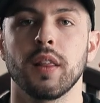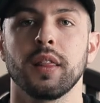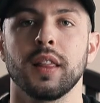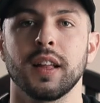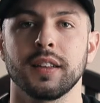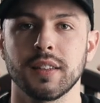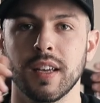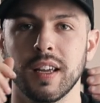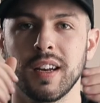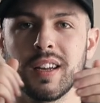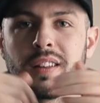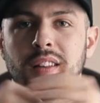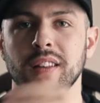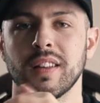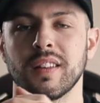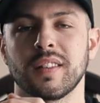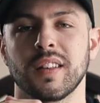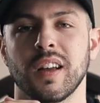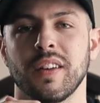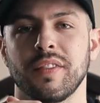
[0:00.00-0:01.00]
let's get into
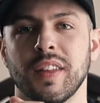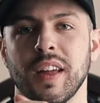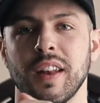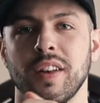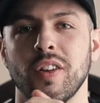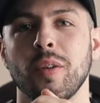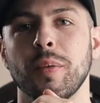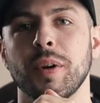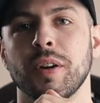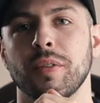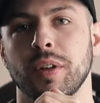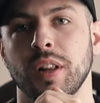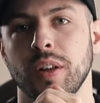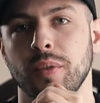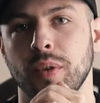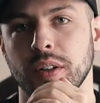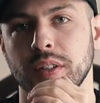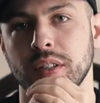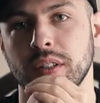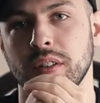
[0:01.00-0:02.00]
the stuff that nobody really
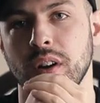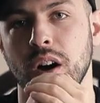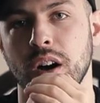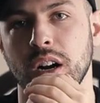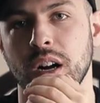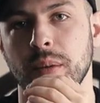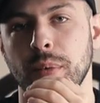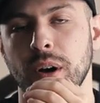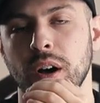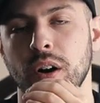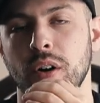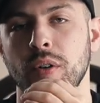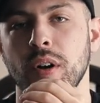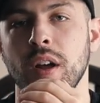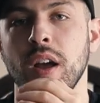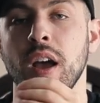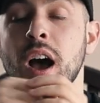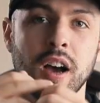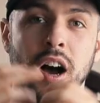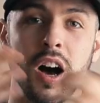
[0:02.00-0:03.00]
wants to talk
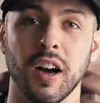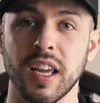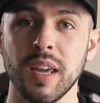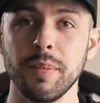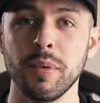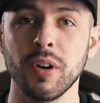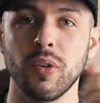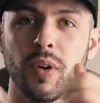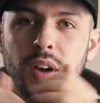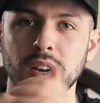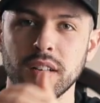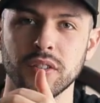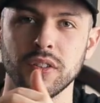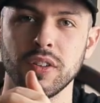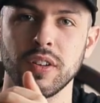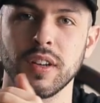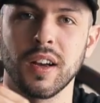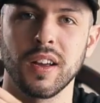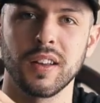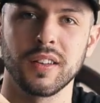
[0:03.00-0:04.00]
about. I'll keep it quick so
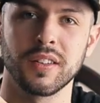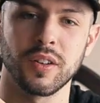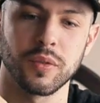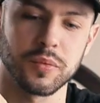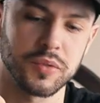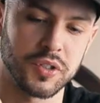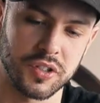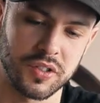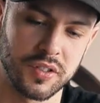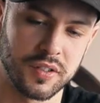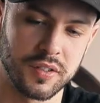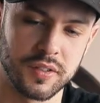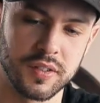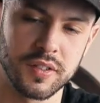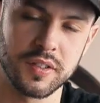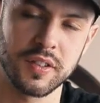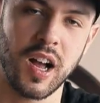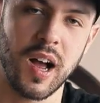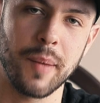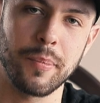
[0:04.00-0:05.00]
you guys don't just
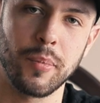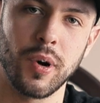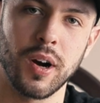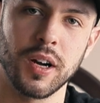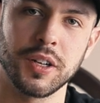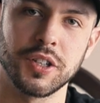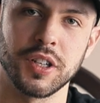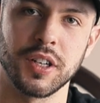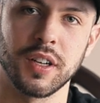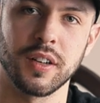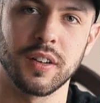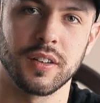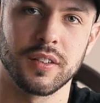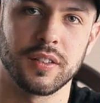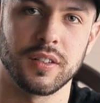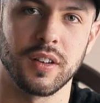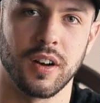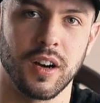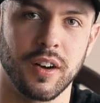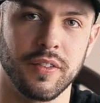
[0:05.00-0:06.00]
stop watching
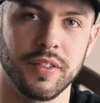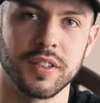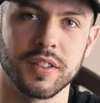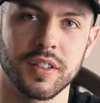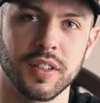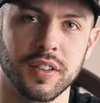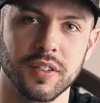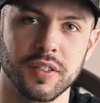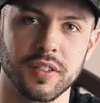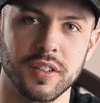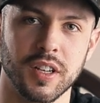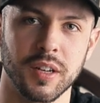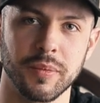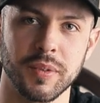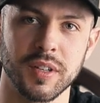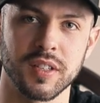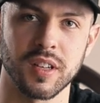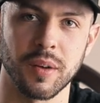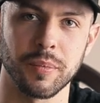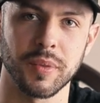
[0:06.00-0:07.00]
because obviously there's gonna
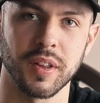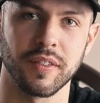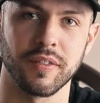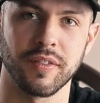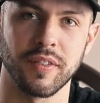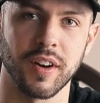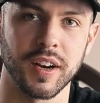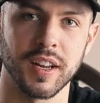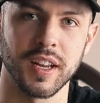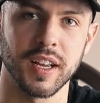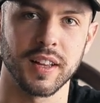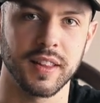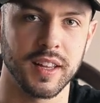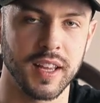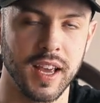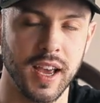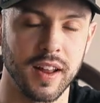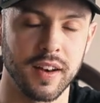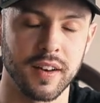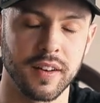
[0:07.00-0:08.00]
be something funny at
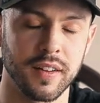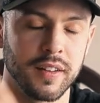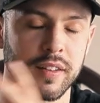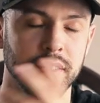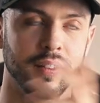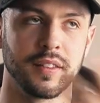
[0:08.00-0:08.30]
the end.